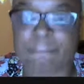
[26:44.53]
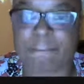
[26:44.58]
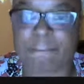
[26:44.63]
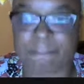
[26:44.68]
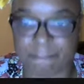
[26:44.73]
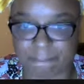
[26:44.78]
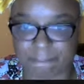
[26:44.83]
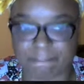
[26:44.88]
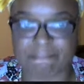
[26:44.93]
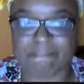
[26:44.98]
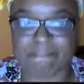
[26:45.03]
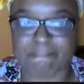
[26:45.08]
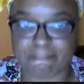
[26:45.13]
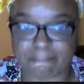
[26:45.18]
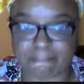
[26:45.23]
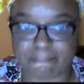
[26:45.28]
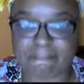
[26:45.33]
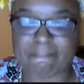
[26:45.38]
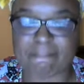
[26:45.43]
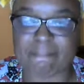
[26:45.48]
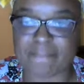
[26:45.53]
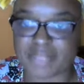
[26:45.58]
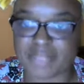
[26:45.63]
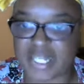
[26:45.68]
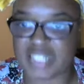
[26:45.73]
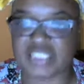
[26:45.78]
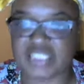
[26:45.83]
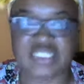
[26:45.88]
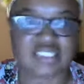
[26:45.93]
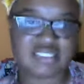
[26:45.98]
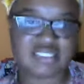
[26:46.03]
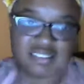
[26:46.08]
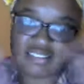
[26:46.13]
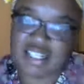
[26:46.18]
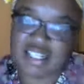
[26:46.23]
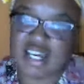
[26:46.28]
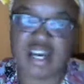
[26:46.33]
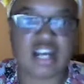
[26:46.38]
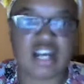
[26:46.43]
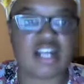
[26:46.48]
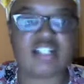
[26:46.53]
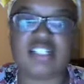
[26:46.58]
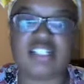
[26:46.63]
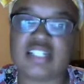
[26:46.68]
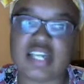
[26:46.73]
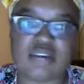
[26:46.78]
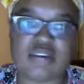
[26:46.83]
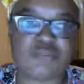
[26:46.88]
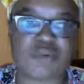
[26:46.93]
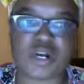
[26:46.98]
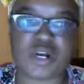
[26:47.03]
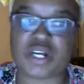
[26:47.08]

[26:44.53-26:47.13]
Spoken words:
And just didn't that work?